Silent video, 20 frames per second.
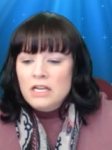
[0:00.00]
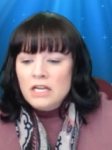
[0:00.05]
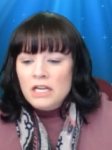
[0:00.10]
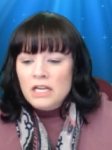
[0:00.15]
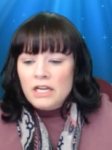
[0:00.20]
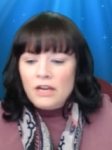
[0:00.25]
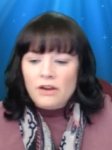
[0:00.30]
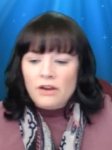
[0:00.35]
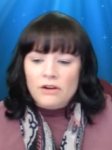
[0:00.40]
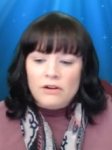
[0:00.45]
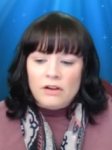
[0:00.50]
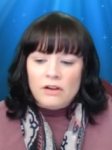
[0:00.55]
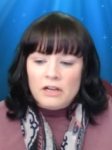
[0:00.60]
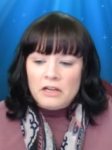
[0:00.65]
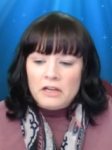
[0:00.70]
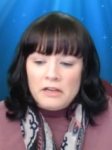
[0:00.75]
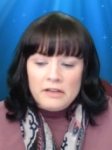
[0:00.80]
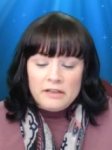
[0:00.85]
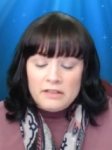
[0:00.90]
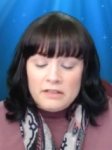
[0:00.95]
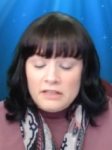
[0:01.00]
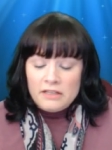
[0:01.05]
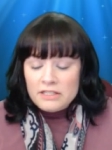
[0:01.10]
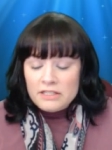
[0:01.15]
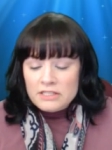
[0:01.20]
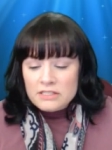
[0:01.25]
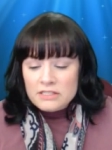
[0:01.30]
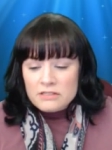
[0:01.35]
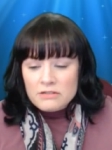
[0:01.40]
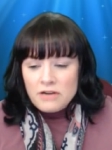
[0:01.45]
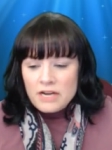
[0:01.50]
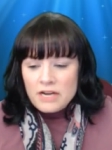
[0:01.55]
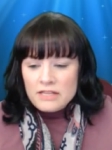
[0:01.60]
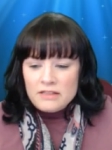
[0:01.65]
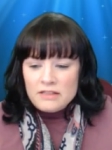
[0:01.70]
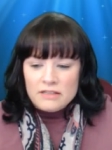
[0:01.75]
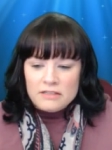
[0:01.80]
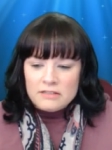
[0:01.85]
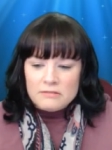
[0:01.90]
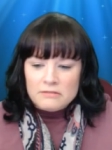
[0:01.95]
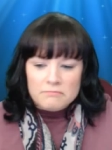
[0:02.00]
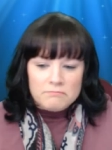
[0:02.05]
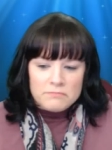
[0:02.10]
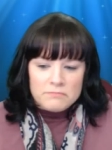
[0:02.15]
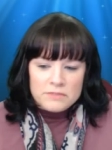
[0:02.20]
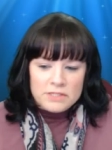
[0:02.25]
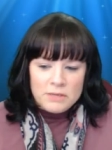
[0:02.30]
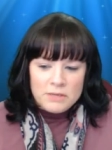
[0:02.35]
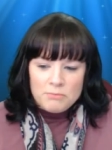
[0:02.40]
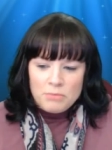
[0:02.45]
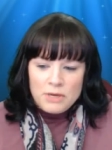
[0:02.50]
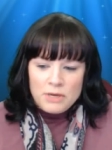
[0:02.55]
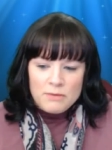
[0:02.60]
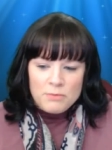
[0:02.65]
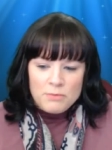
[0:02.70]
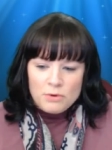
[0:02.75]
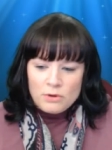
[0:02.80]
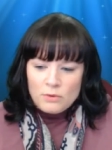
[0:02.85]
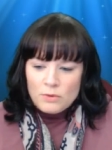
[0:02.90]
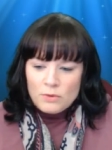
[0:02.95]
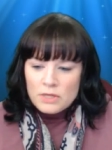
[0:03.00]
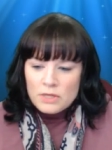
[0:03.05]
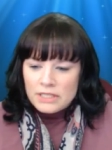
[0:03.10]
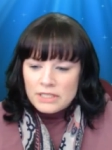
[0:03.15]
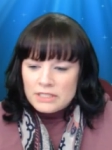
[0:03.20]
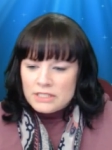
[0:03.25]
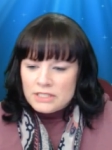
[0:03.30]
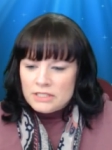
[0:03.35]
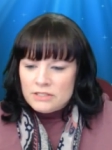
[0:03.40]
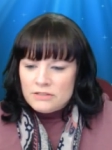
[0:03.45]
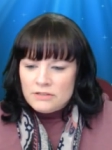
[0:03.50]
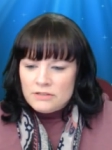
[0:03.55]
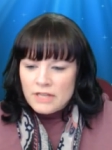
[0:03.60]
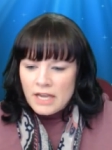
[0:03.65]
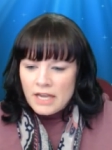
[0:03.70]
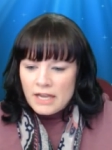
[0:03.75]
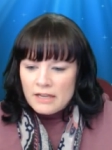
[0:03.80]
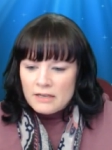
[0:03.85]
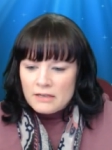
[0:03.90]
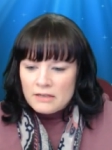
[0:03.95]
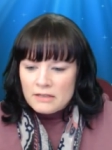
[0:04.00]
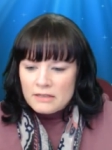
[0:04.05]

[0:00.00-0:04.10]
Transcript: You know, it's great that some people are willing to do that.